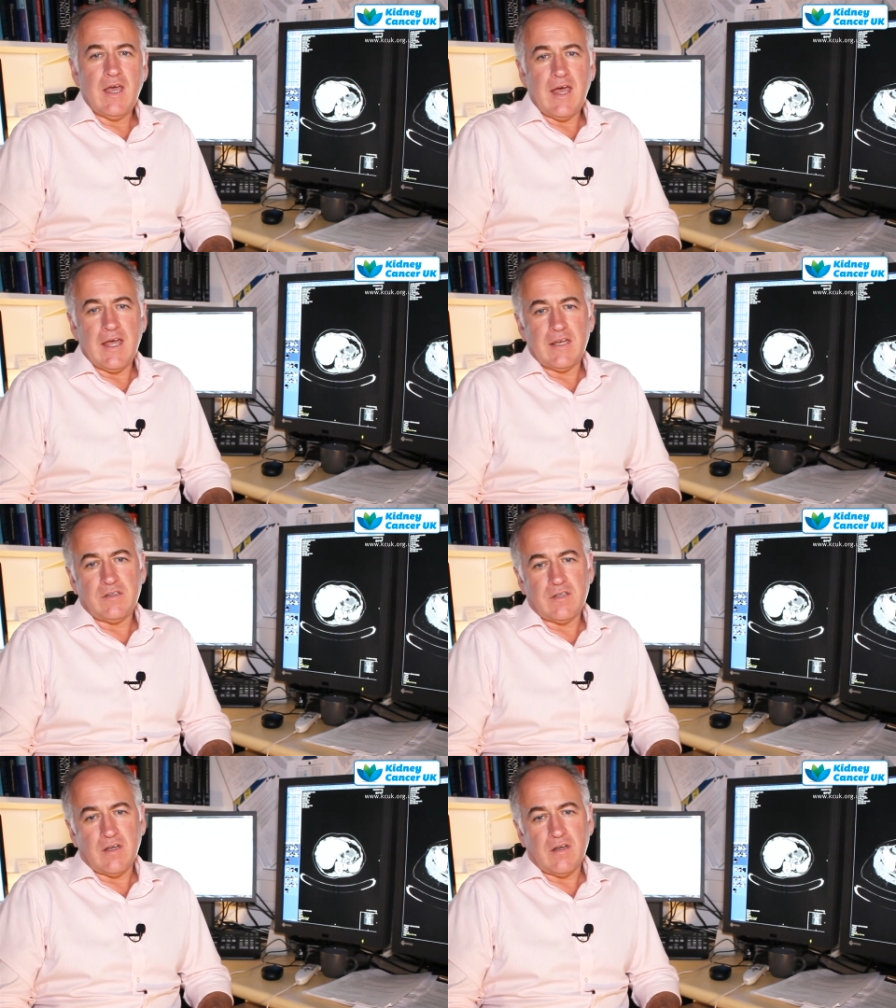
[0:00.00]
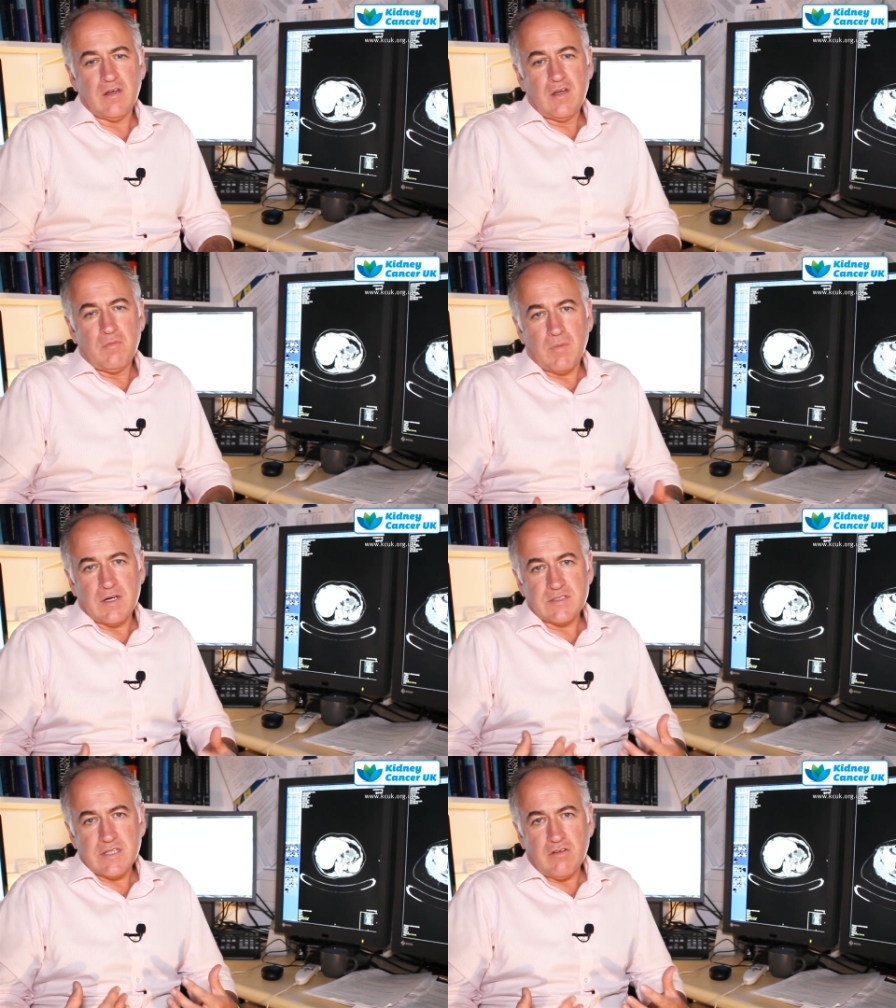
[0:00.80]
And
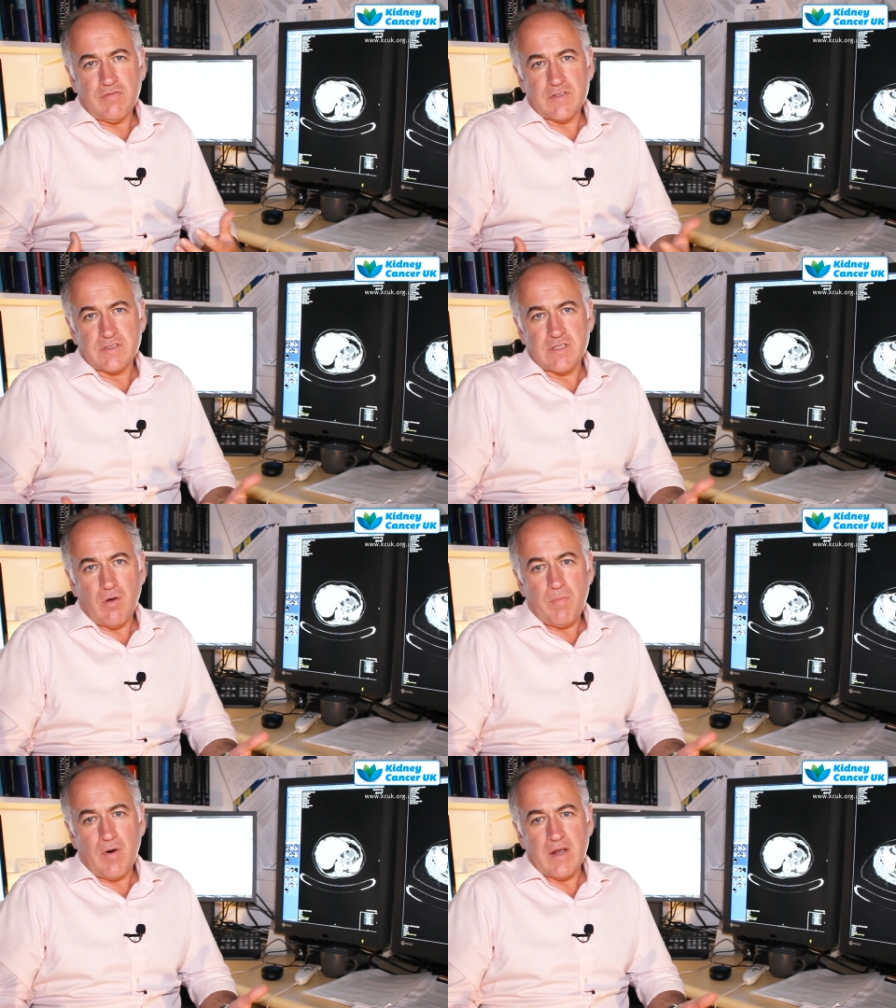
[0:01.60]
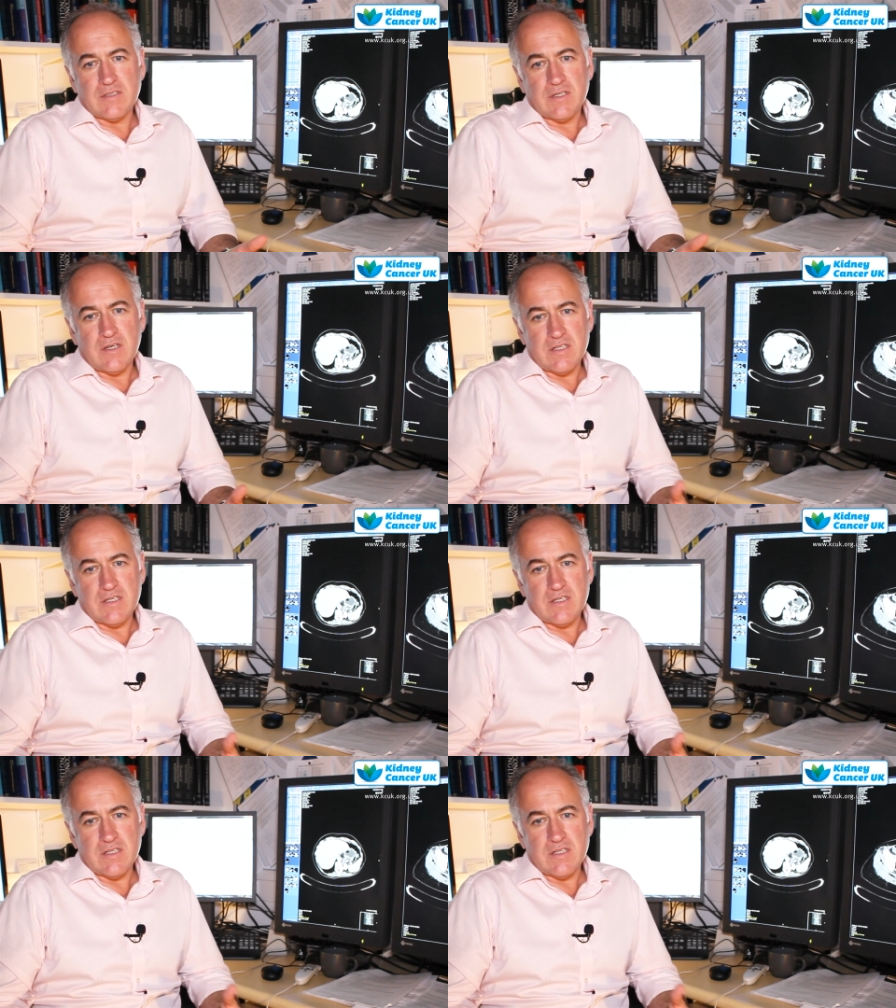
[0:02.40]
myself, as the operator,